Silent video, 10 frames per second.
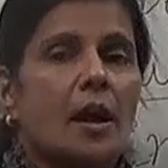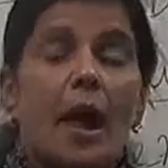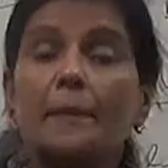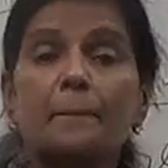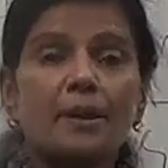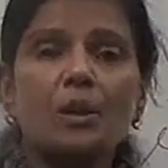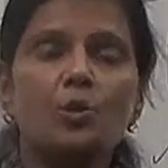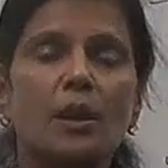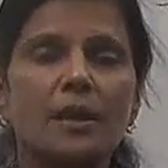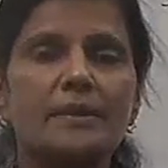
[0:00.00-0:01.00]
and
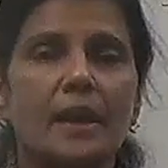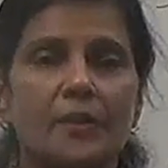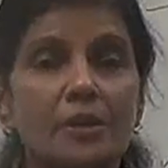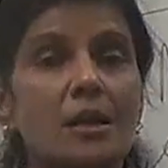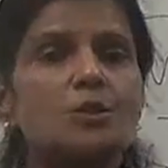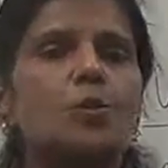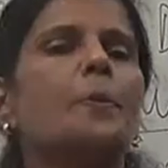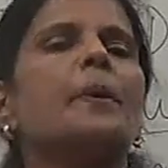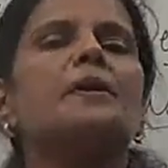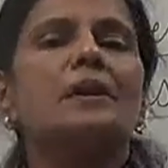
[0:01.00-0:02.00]
particularly they were the
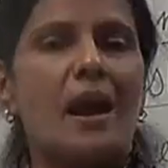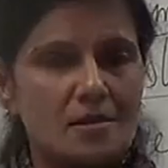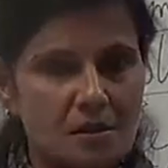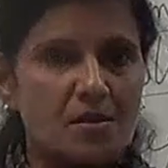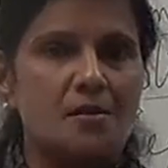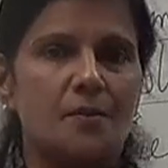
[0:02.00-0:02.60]
sweeper class.